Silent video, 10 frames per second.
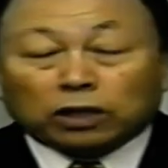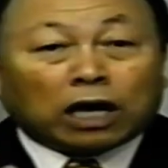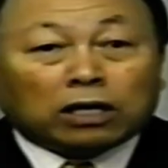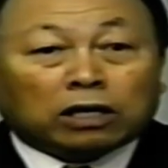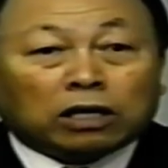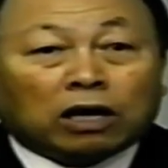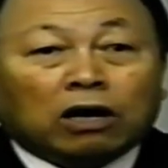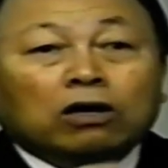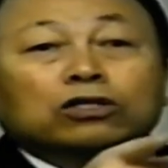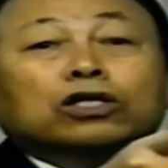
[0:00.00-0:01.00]
I
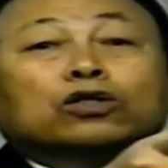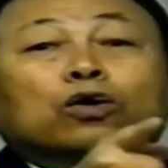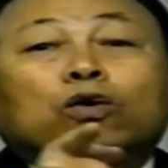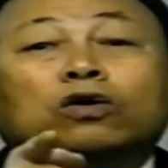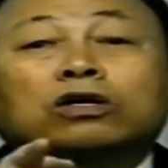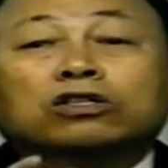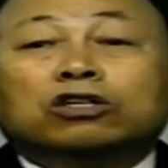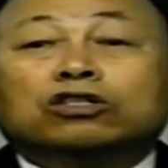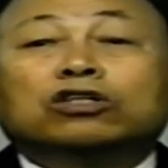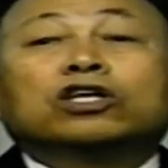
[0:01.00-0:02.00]
curse someone as a dog.
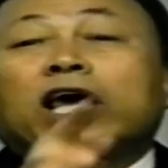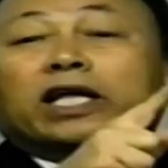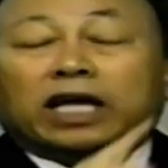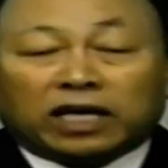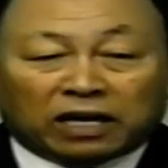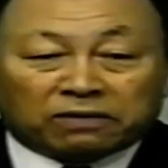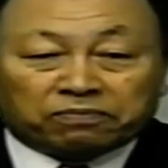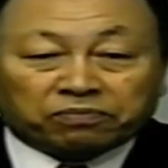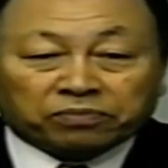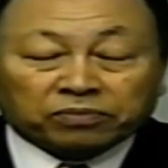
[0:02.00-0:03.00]
Why is
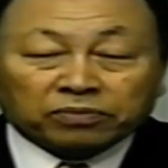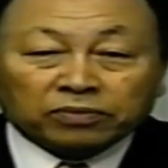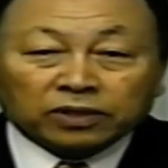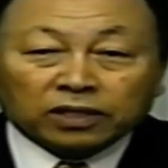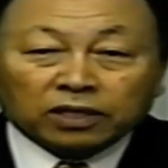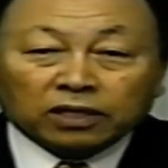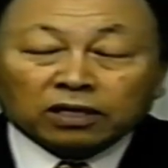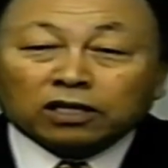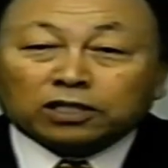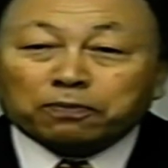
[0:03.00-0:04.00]
it that suddenly
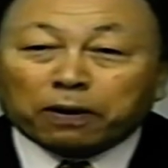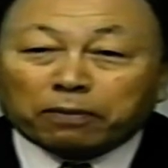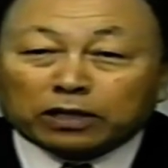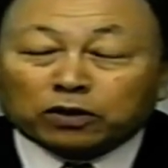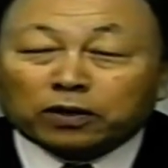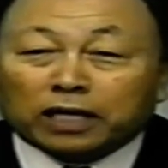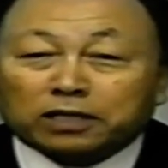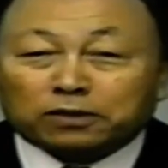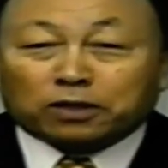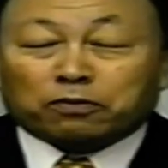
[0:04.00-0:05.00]
I'm cursing someone as a
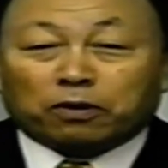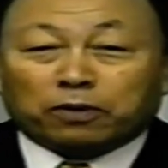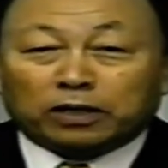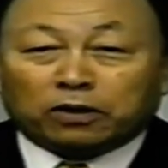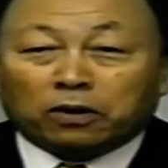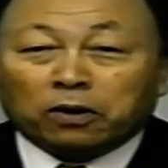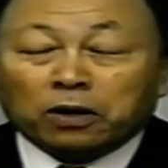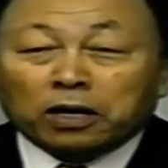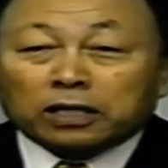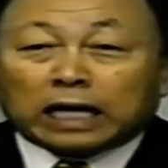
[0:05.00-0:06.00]
dog? Because of
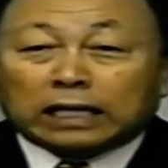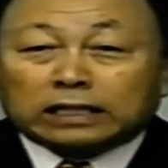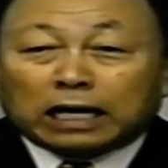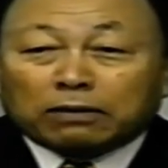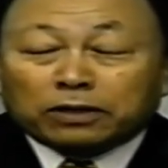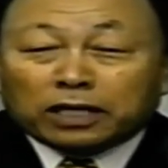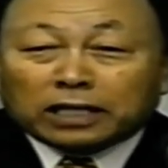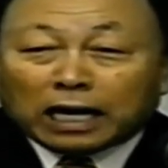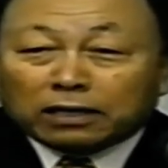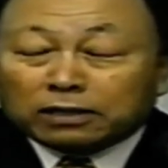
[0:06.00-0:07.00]
those people that have
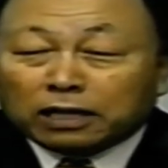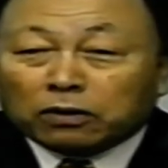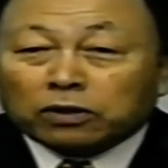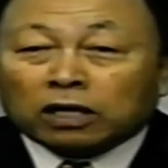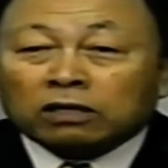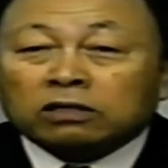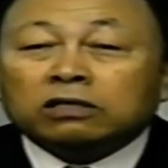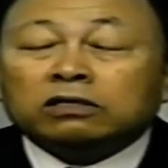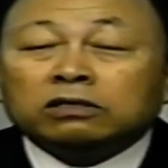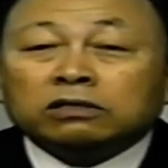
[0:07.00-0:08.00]
just come in.
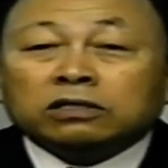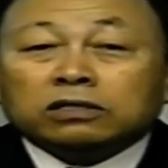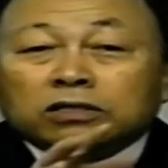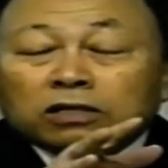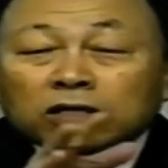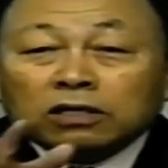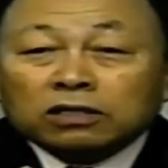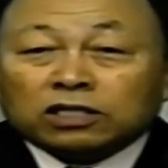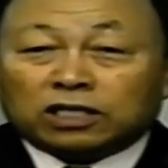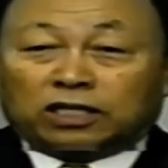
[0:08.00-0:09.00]
So after the
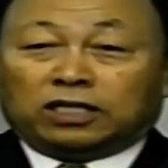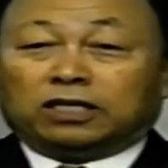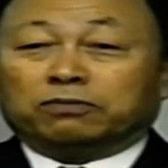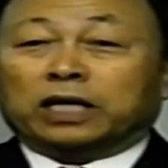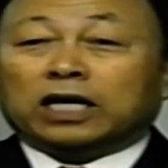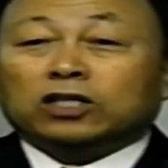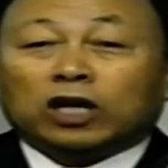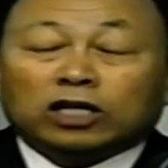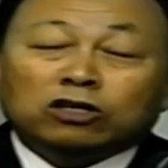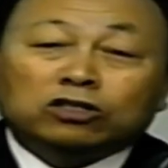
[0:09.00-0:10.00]
revival,
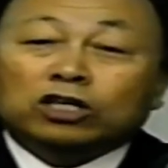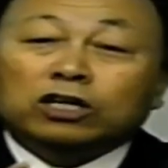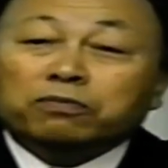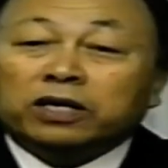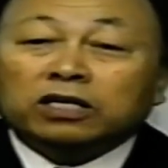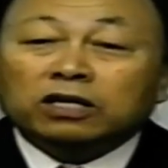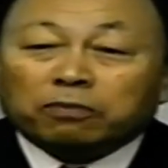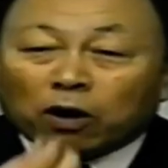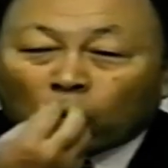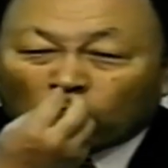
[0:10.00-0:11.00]
everyone's just,
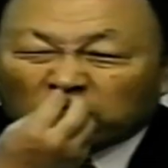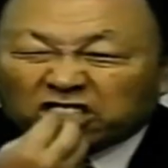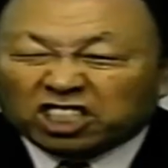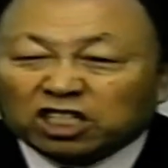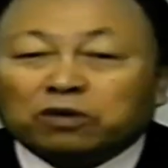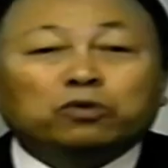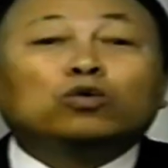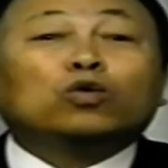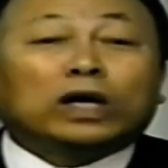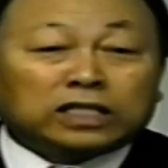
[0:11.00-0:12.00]
you know, the same.
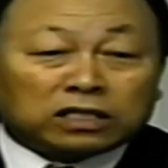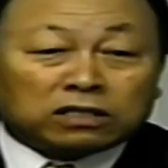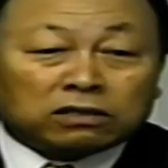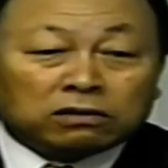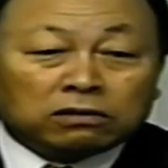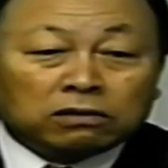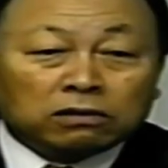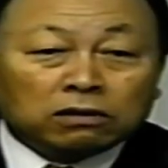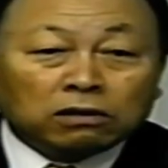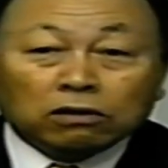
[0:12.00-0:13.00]
But you see
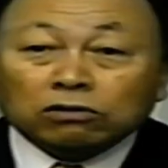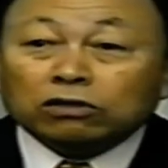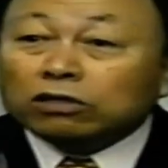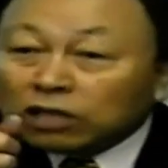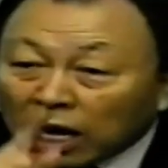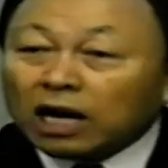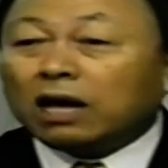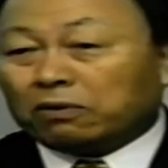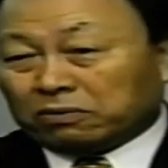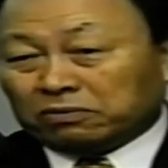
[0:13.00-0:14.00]
those people
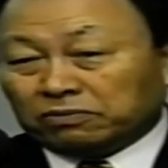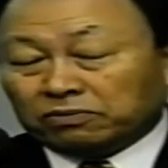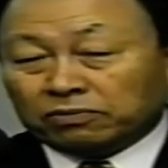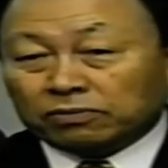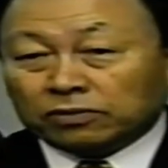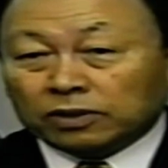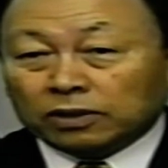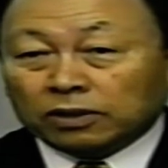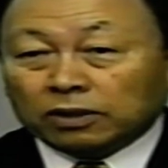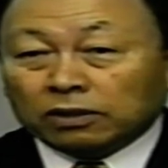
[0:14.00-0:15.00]
who acted
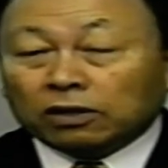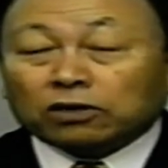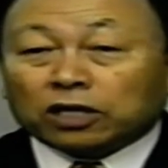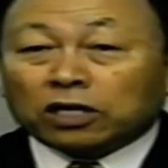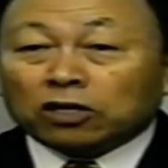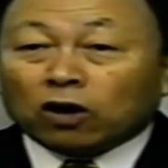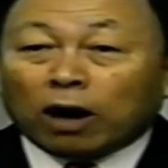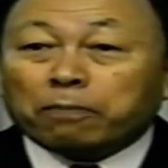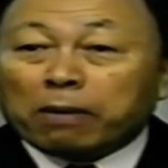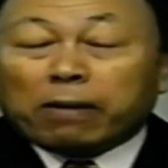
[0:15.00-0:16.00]
so prim and proper,
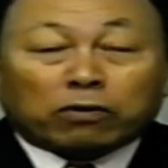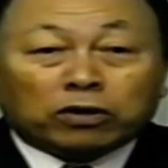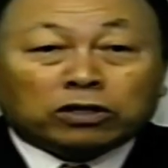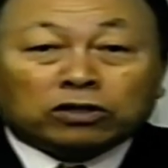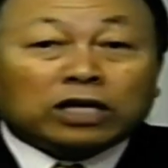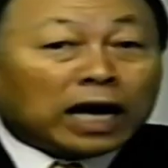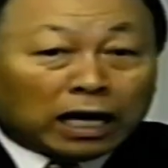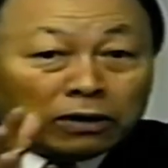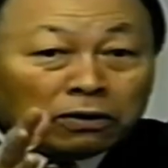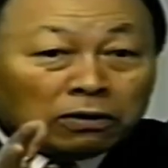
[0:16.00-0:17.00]
and they're like
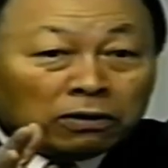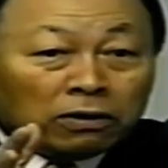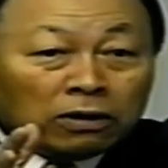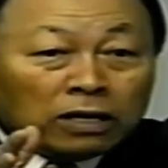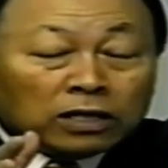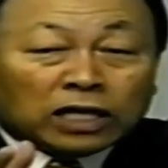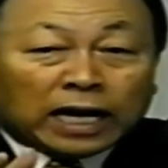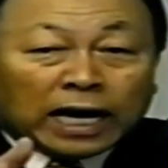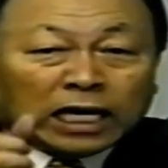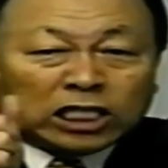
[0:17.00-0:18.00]
dripping
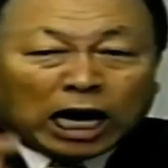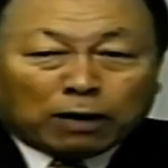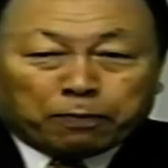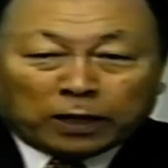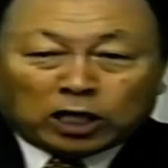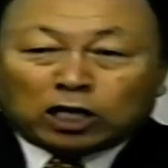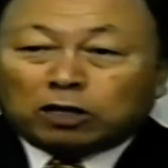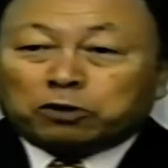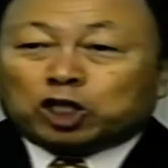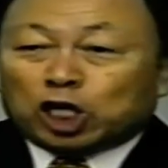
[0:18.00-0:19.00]
from their
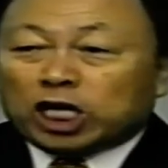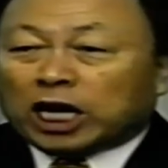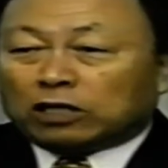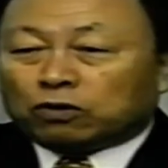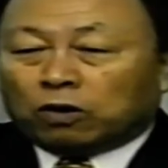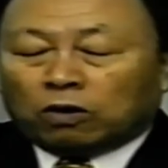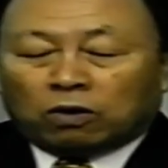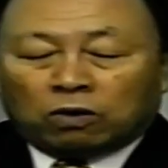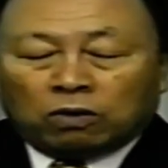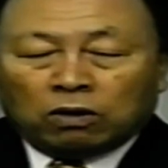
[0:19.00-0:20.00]
noses.
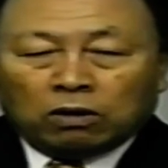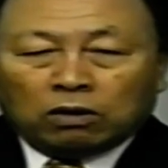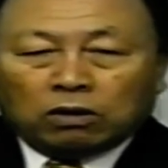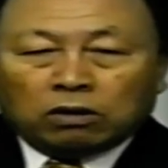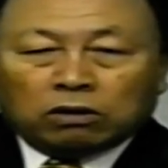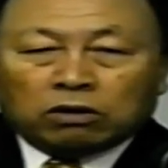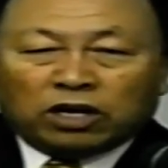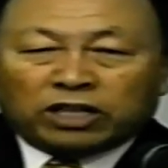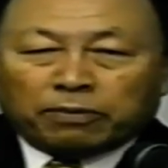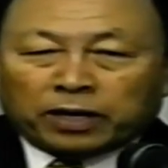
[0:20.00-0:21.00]
But then
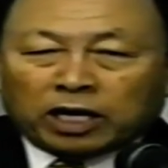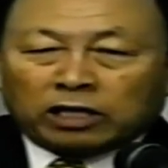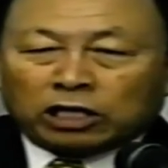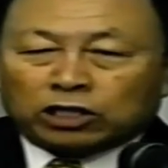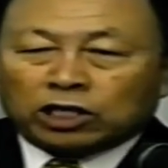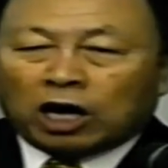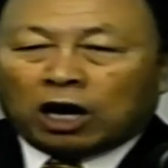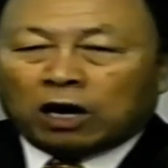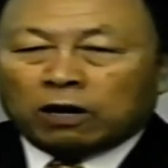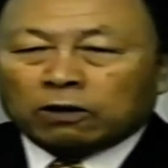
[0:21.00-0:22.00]
other people, they depart.